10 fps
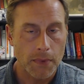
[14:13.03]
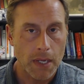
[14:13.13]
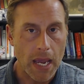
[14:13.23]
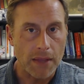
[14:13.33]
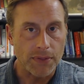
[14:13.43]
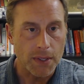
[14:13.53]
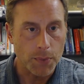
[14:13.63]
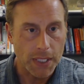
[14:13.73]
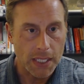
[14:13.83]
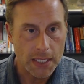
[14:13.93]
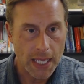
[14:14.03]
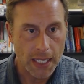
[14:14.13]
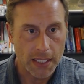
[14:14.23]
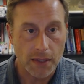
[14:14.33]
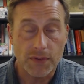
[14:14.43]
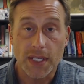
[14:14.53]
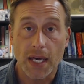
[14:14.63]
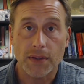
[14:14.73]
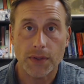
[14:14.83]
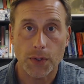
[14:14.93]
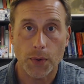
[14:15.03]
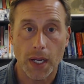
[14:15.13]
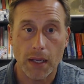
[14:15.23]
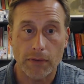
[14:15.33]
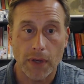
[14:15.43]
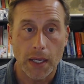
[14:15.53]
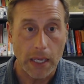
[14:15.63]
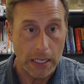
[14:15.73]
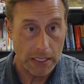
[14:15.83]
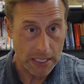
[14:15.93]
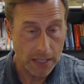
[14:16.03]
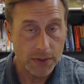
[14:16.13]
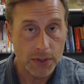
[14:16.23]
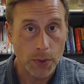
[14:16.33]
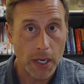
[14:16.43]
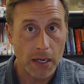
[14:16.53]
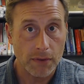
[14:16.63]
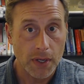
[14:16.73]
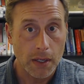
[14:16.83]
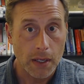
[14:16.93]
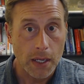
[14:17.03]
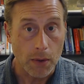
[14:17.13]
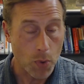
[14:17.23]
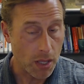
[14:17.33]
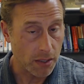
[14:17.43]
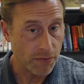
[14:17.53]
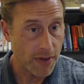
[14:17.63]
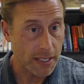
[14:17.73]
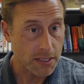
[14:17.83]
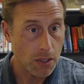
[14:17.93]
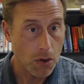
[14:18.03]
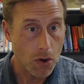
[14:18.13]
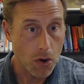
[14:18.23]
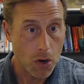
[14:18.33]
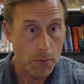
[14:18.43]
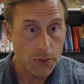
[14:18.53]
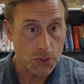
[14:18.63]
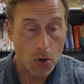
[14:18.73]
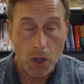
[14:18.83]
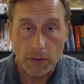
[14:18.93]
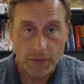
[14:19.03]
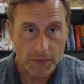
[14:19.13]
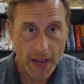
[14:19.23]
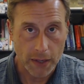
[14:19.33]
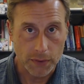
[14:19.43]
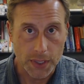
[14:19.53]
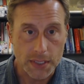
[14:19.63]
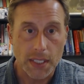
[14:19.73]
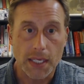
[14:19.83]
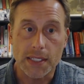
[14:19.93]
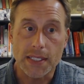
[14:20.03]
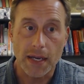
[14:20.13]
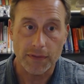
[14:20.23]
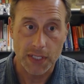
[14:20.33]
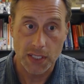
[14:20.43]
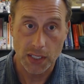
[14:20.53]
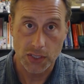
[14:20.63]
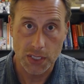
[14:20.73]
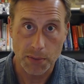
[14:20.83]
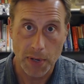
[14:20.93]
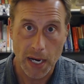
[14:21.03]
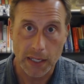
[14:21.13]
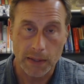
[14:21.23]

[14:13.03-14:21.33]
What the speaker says: And then we get into the idea of death in the grave. And death in the grave, while it affects almost all of our faculties, it definitely touches the body.